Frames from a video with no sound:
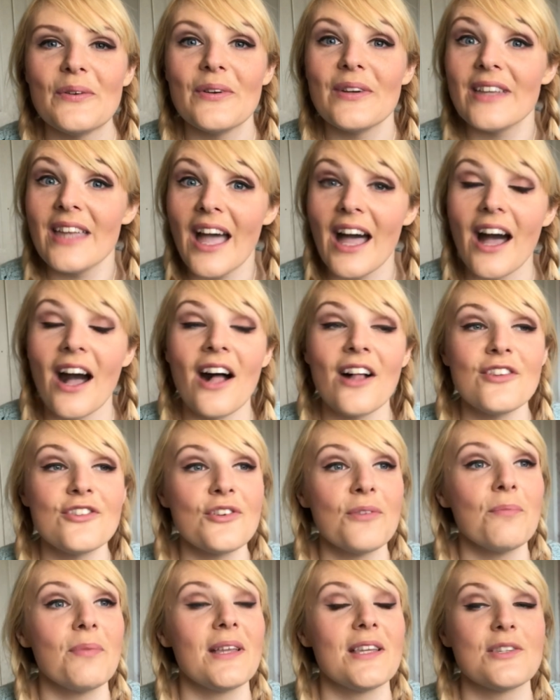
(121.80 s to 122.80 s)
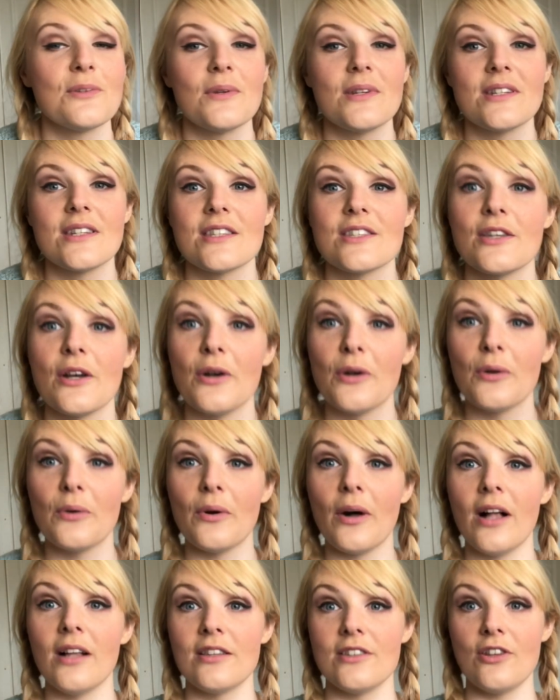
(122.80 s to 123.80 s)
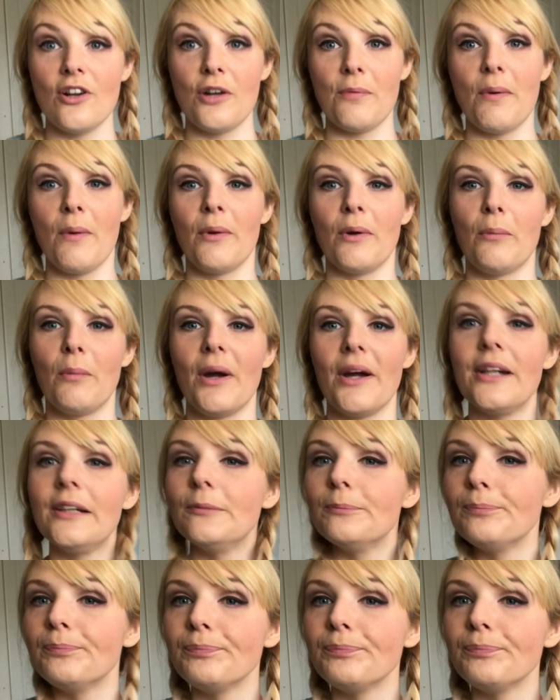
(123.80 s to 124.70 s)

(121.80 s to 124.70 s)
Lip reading: yeah, I'll jump into it. So I'll talk about what I'm wearing.